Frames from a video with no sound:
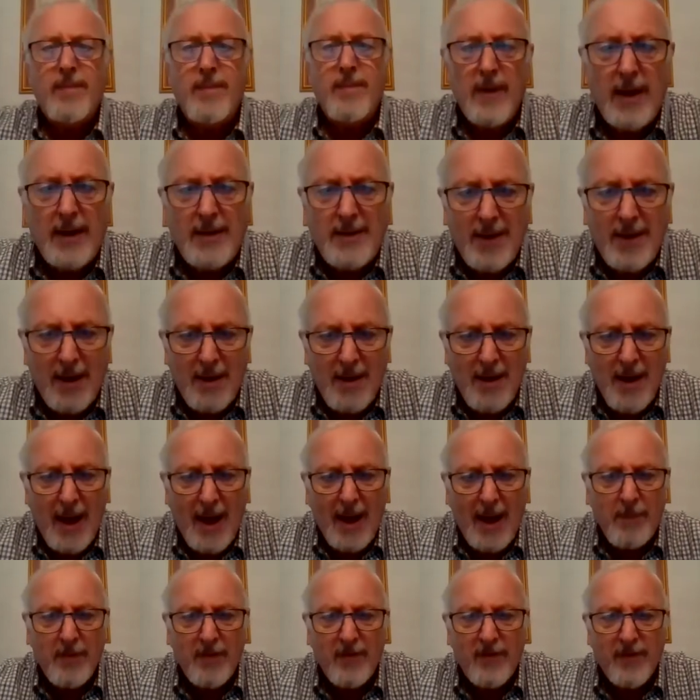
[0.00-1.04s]
It didn't
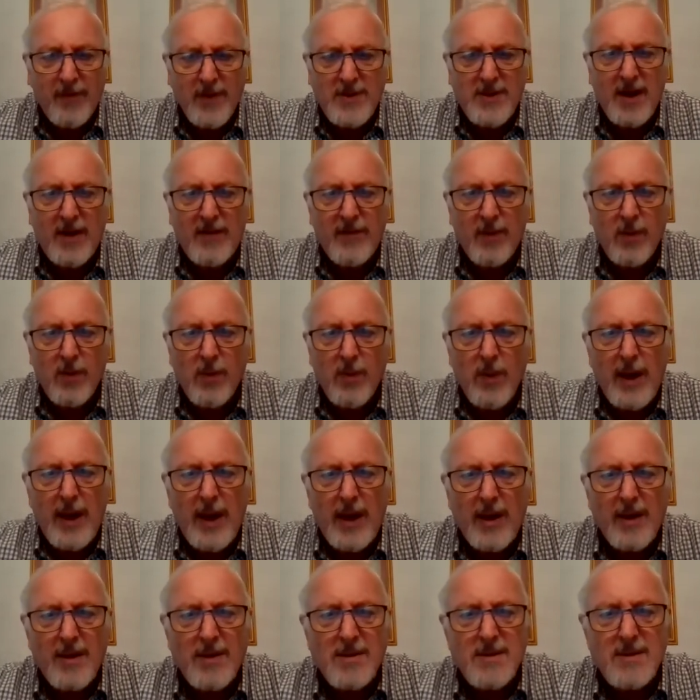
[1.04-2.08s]
happen for several
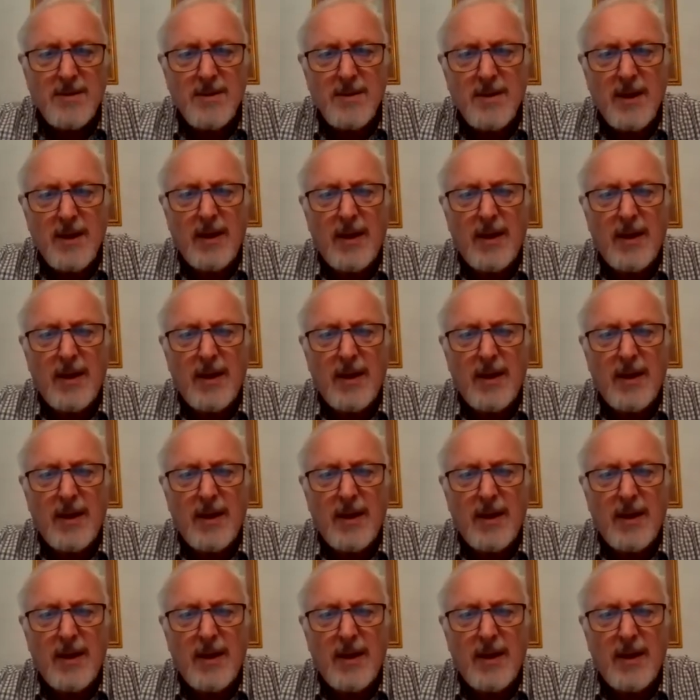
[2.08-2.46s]
weeks,